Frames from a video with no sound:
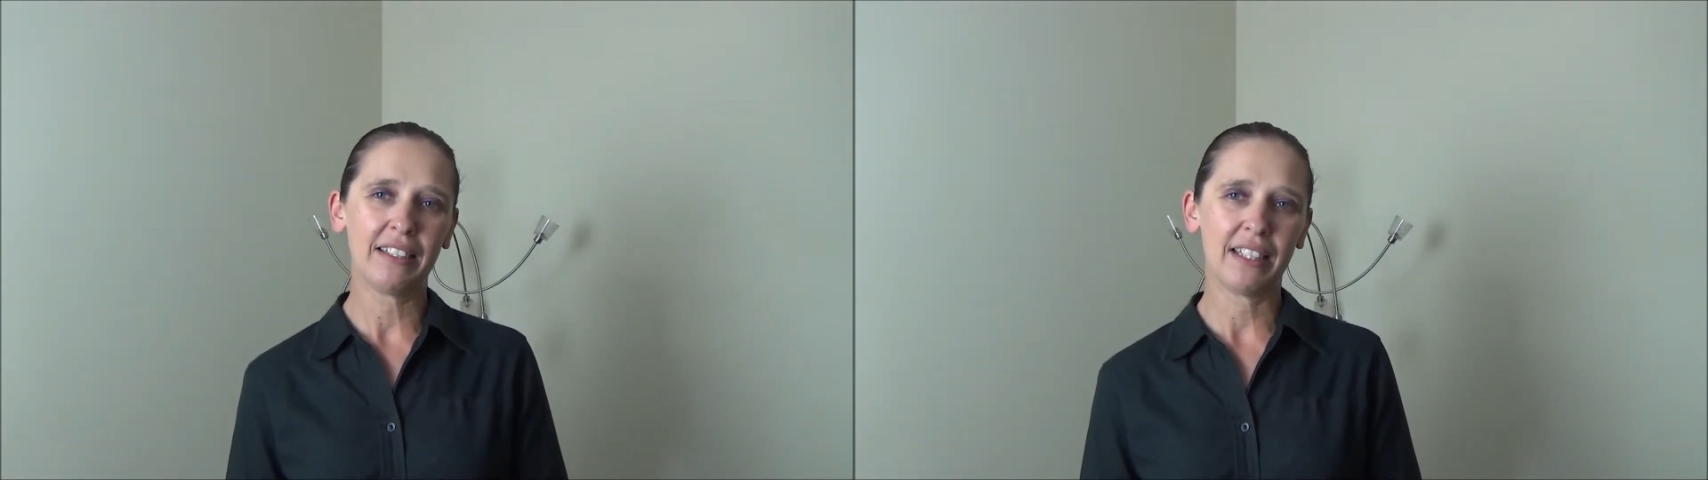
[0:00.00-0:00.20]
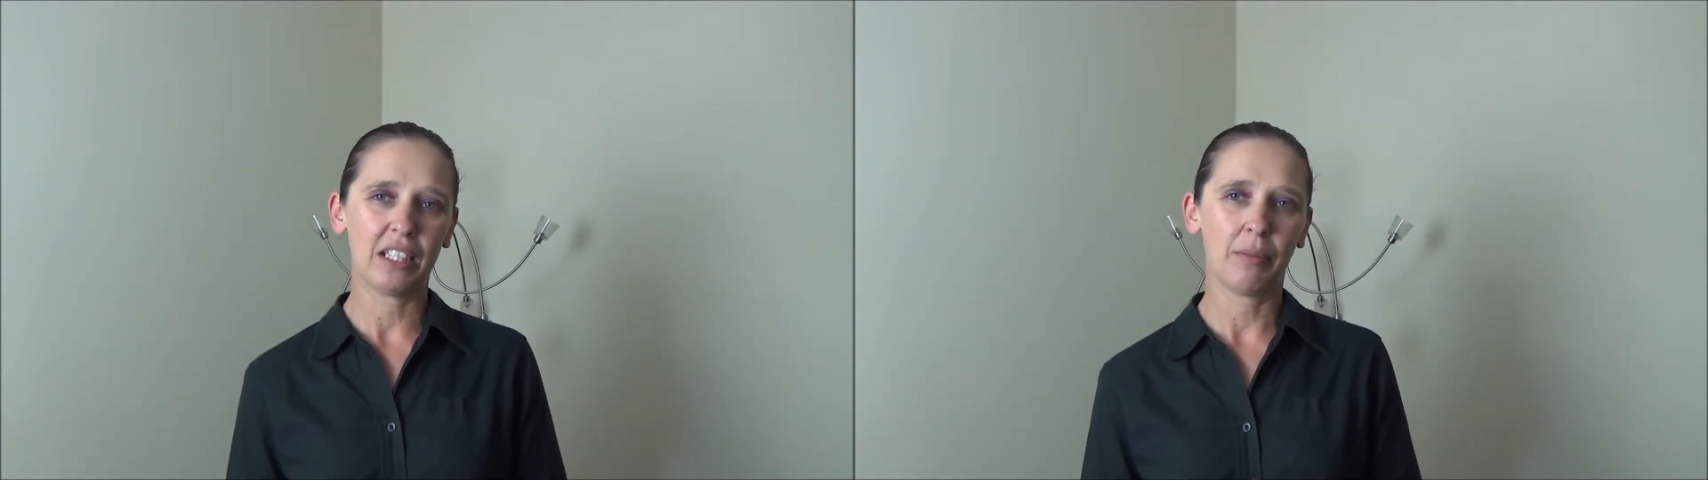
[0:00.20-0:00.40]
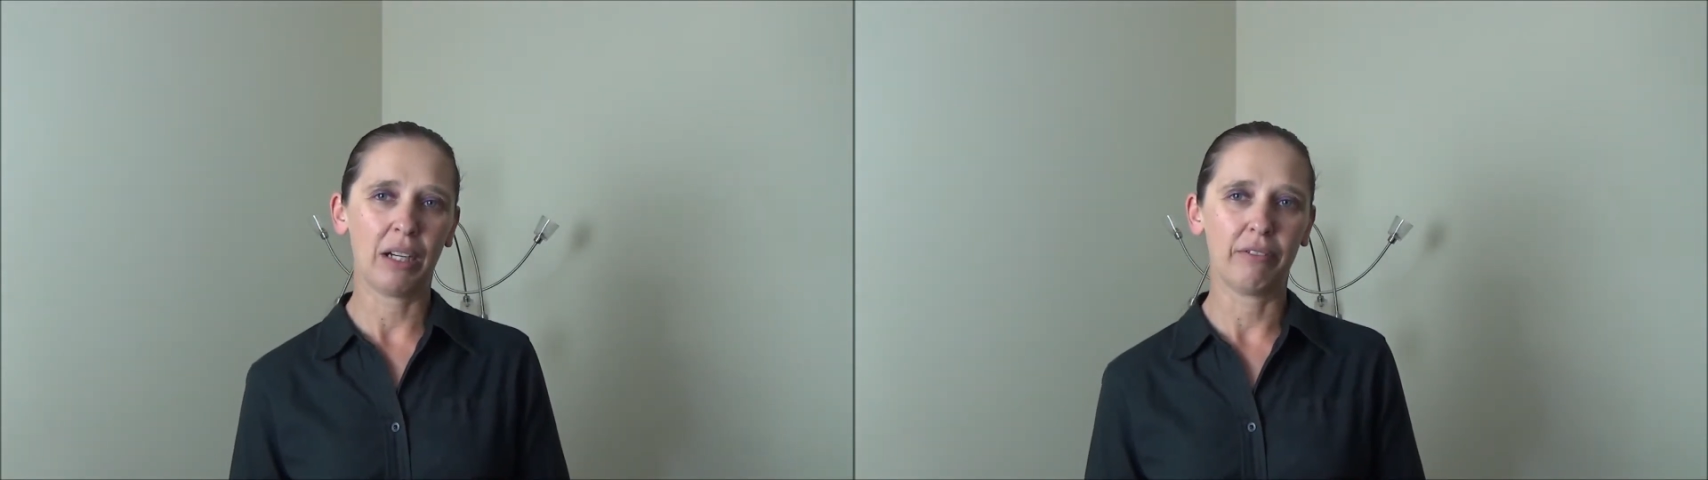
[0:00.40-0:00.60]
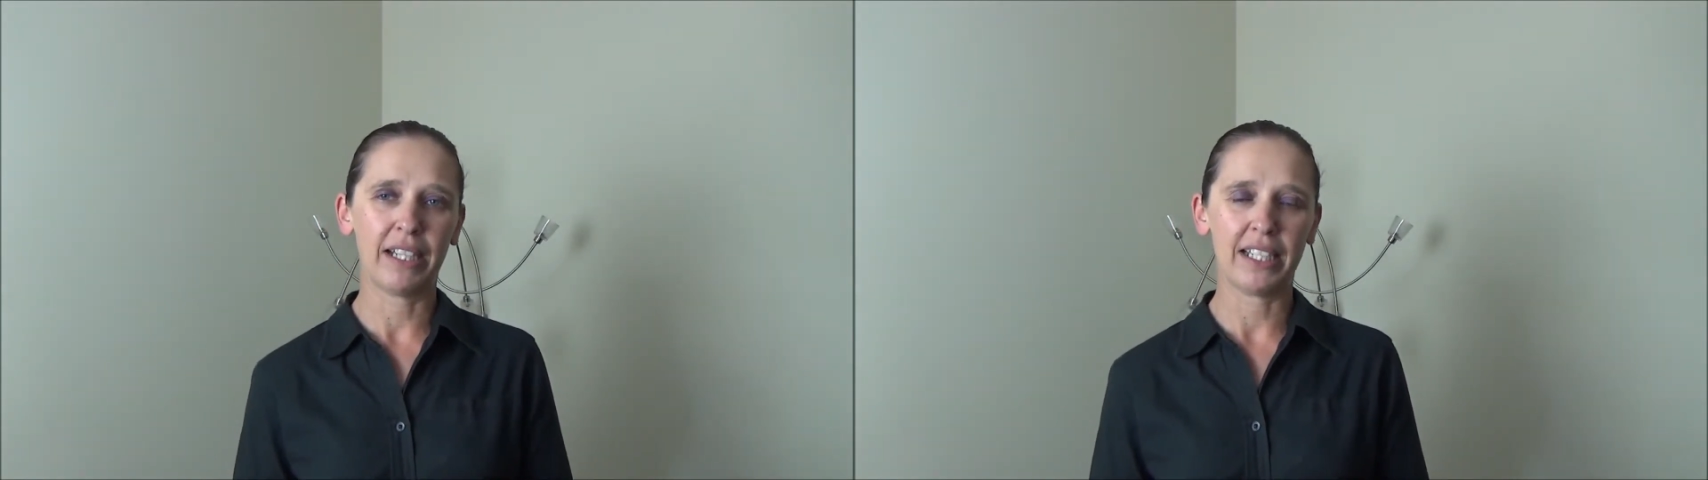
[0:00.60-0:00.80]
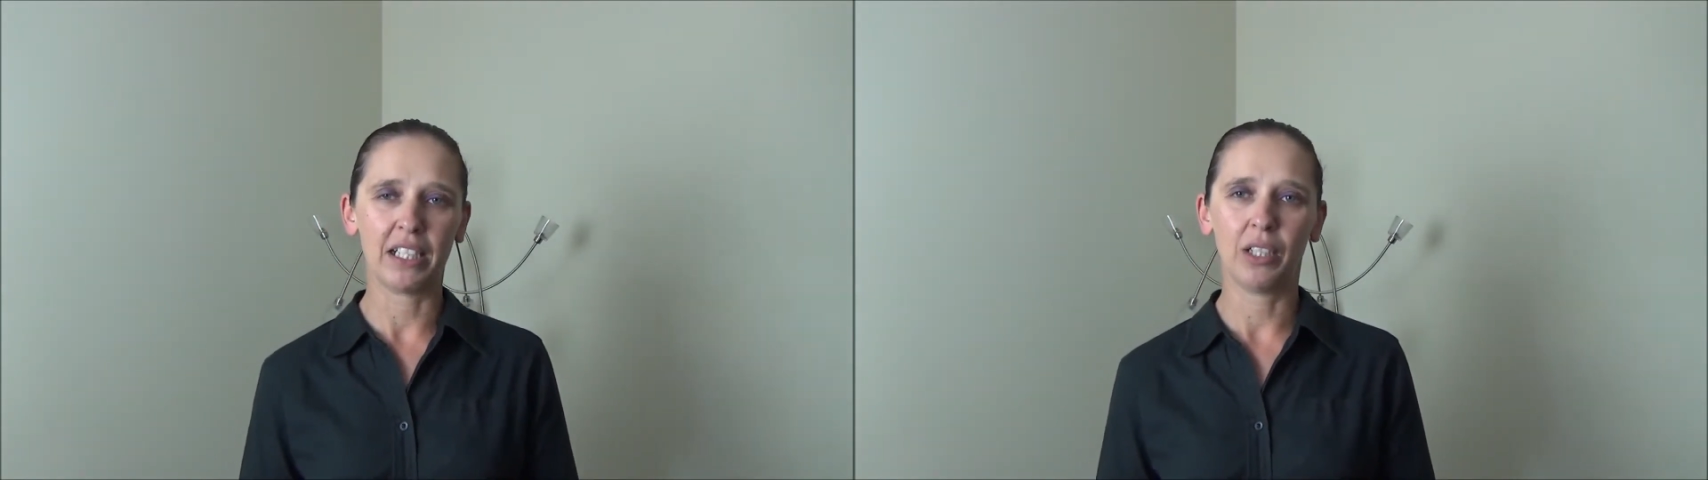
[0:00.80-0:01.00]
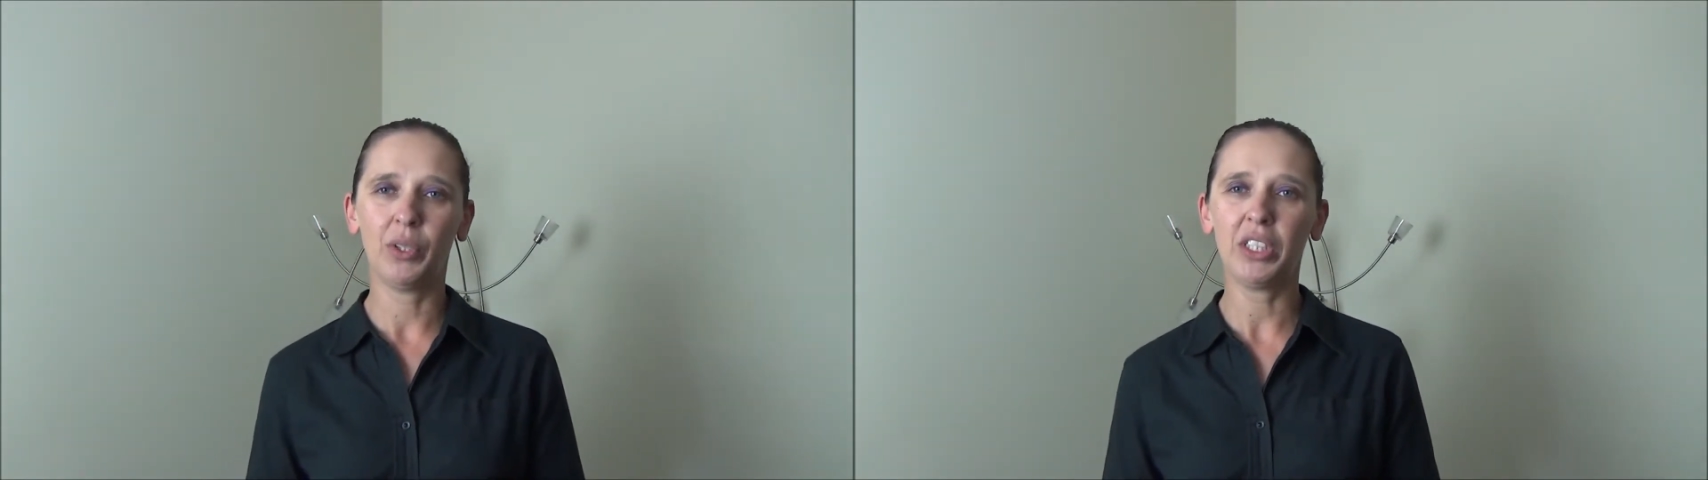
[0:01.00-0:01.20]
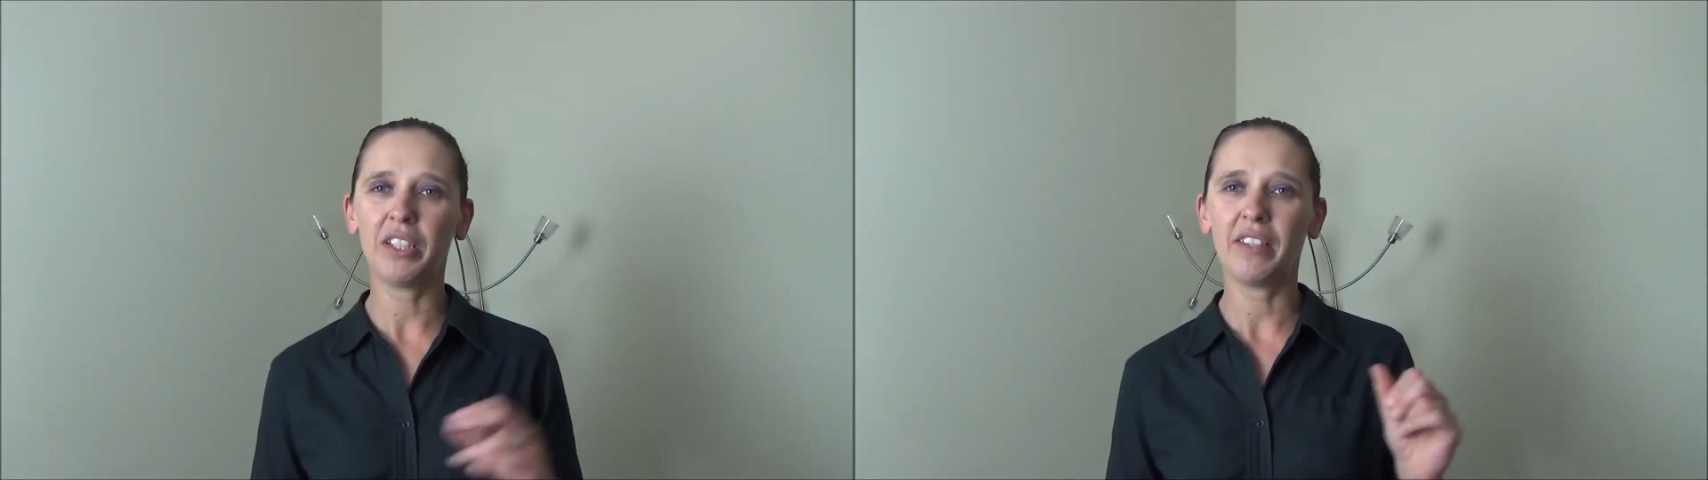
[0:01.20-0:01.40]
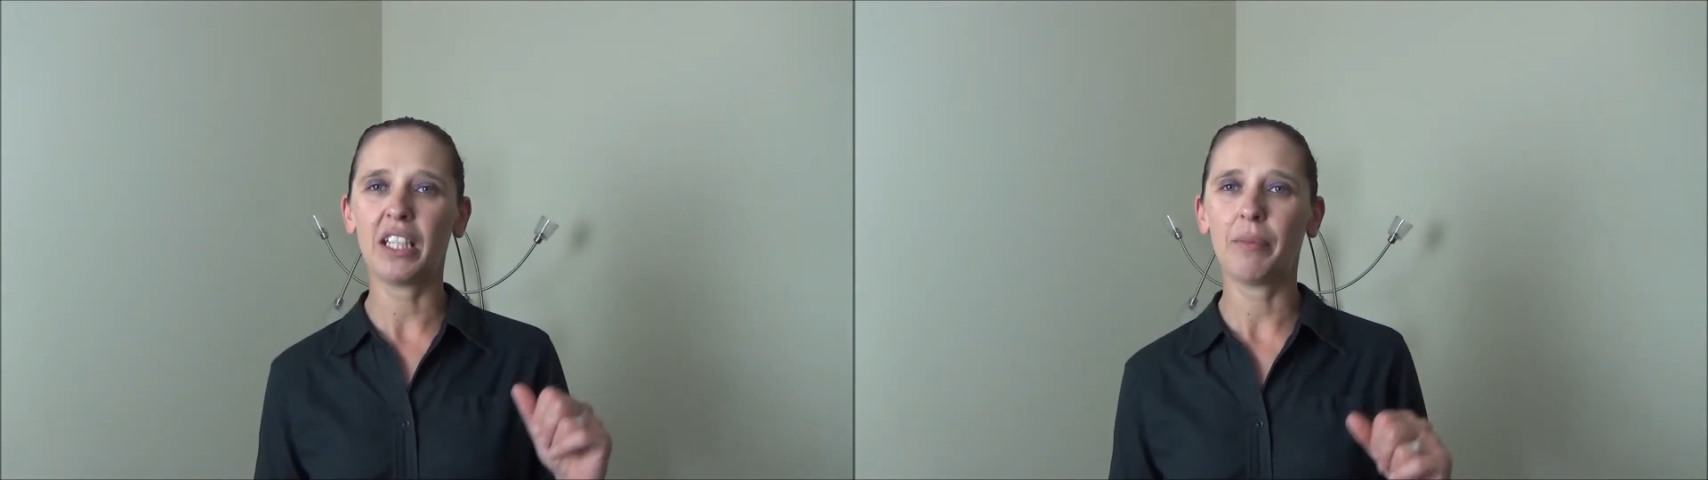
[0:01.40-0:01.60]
to think about reading. I want you to think